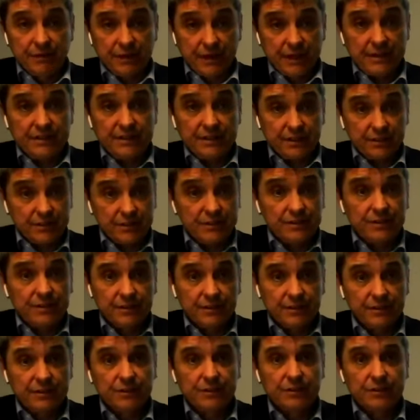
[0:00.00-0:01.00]
financiers
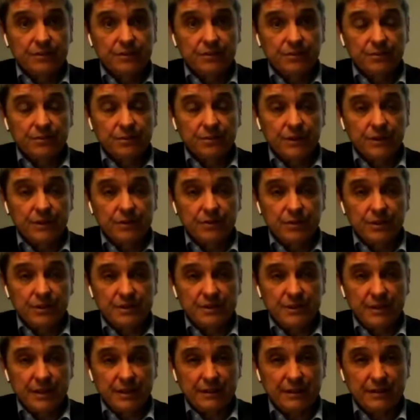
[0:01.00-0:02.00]
to
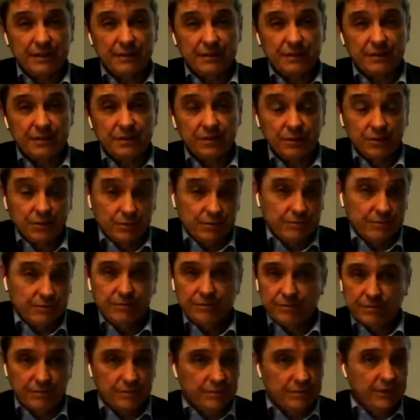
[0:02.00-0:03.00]
address that. So
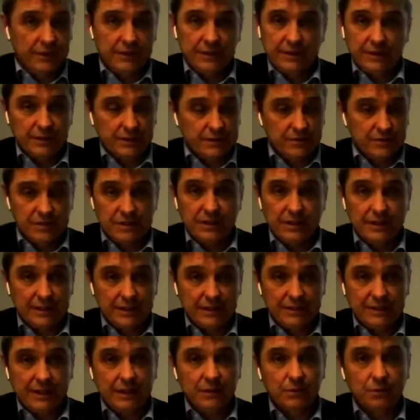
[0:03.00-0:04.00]
I think there's
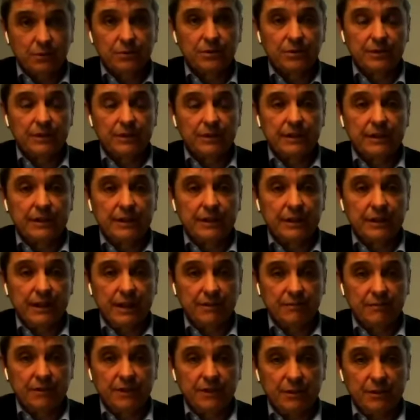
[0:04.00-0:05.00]
little doubt
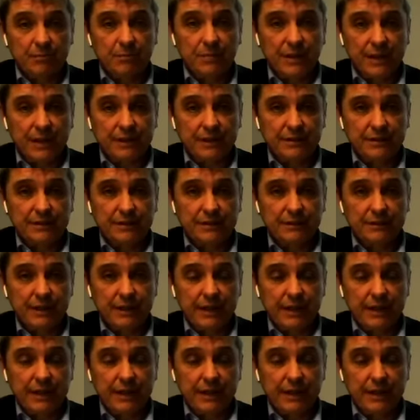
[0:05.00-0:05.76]
it'll have an impact.